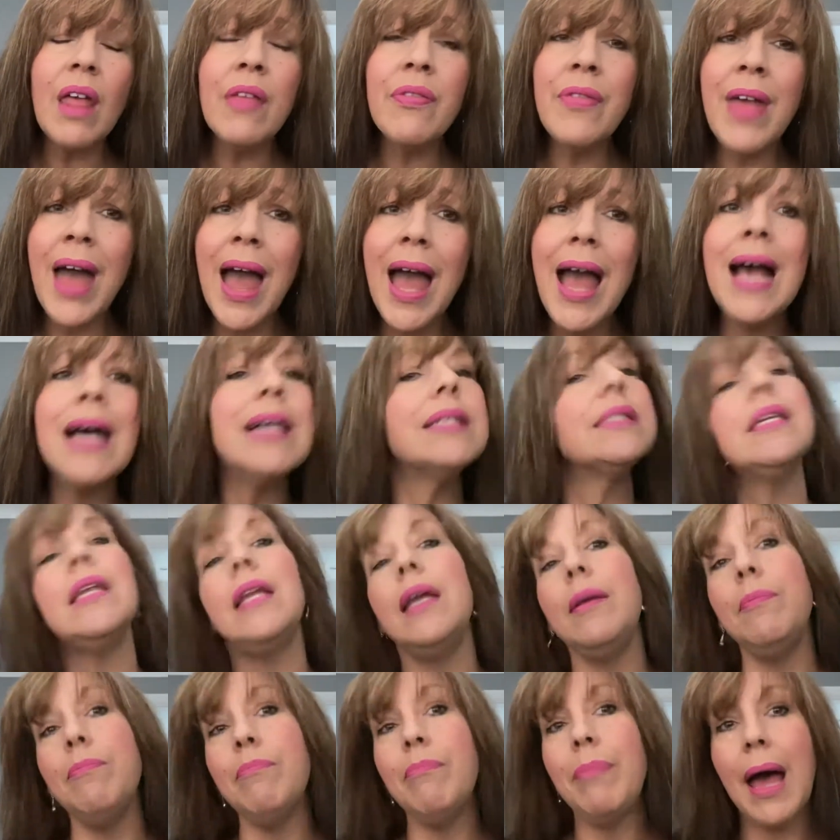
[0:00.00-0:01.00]
That has an
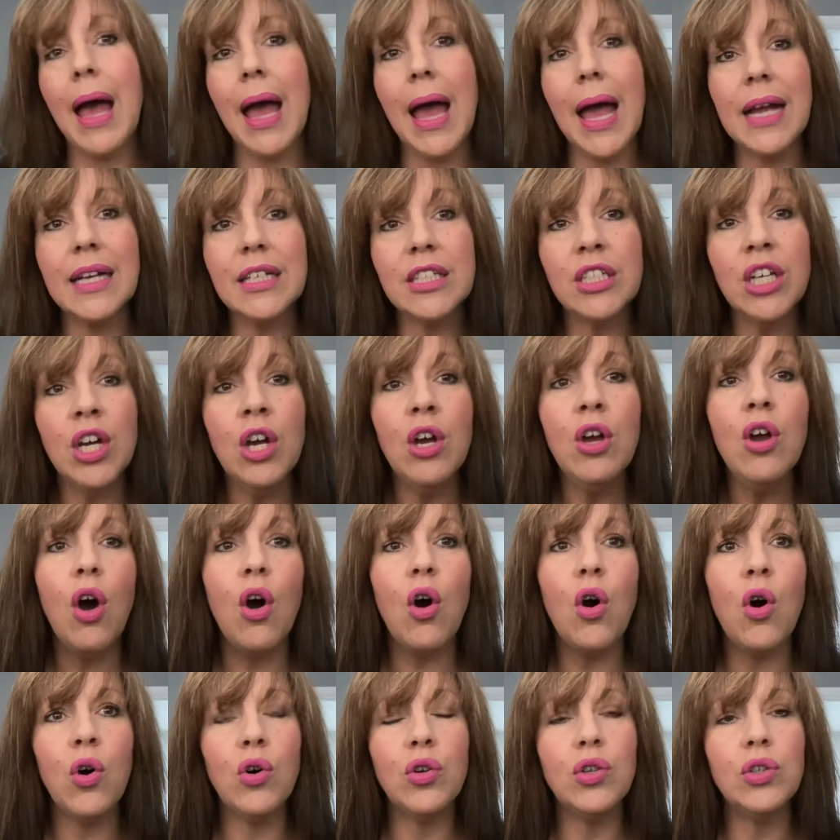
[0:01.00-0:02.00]
impact
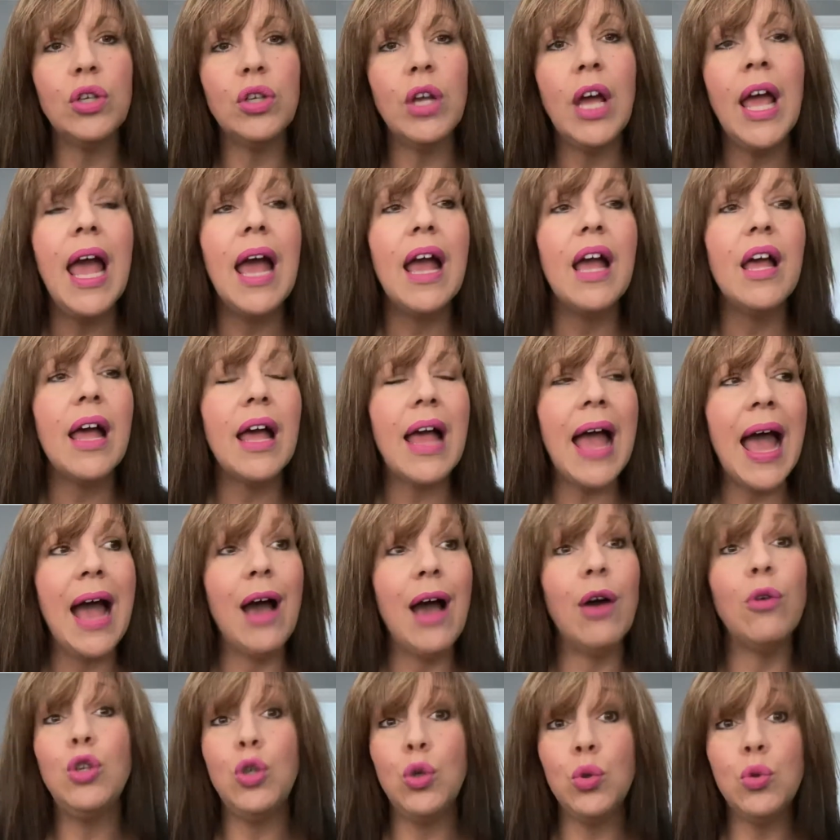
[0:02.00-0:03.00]
on
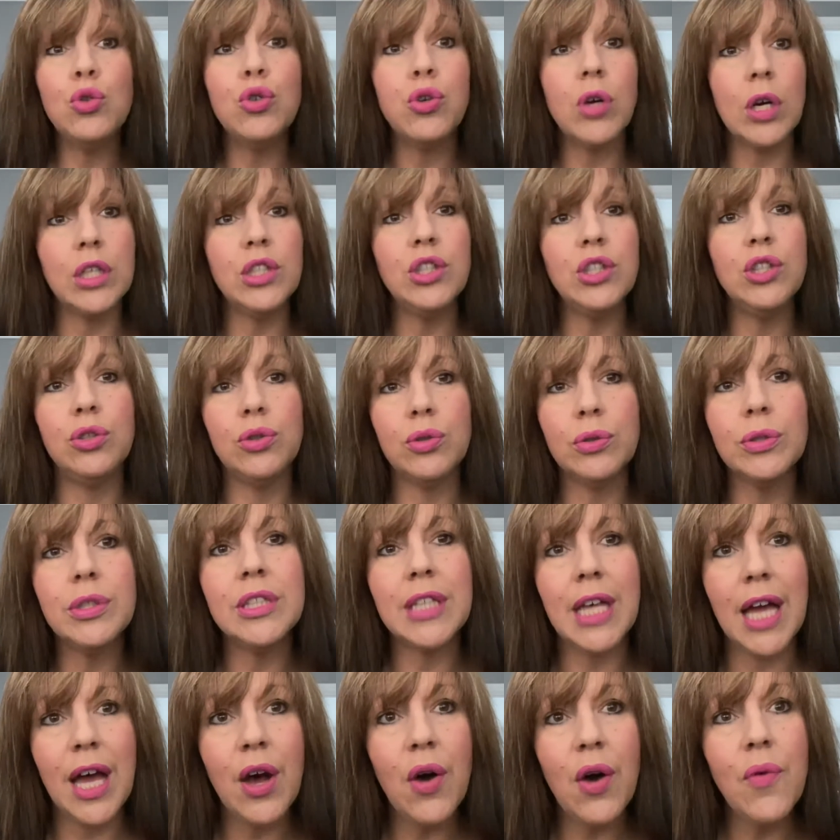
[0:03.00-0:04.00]
how you trust
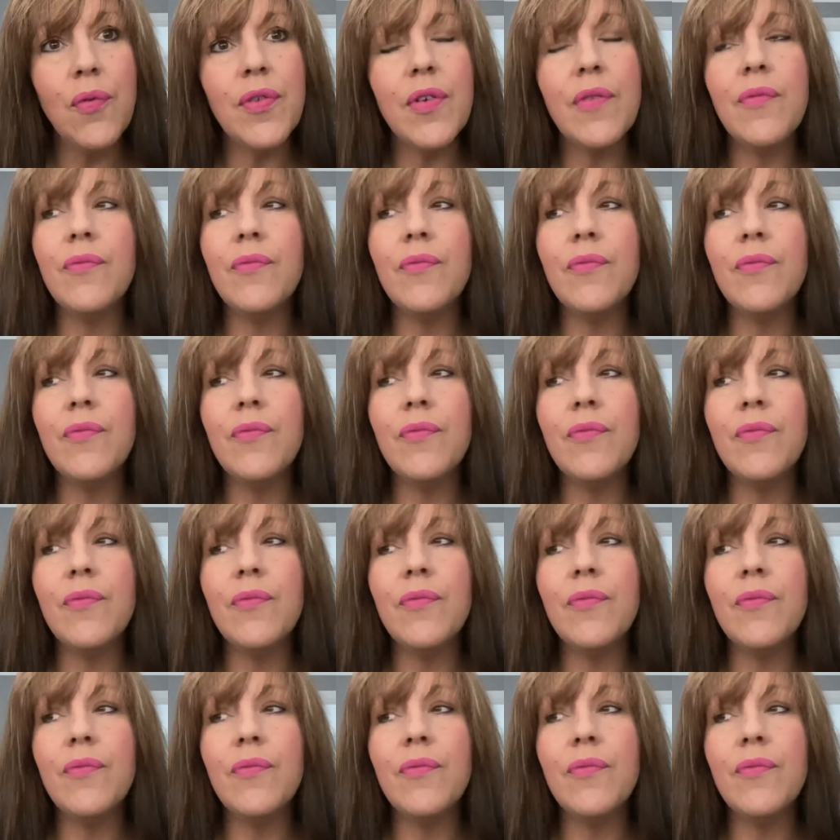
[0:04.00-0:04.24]
yourself.